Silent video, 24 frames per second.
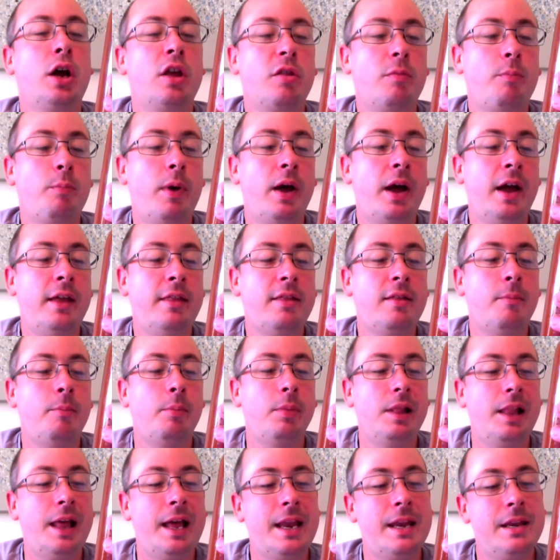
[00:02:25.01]
spice
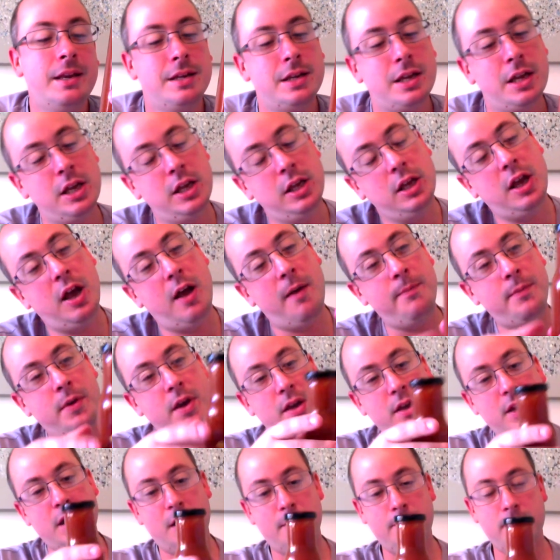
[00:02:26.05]
blend. Yum,
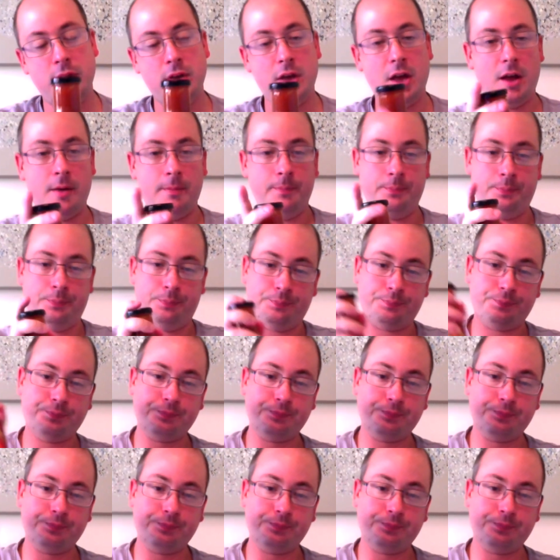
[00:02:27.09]
yum, yum.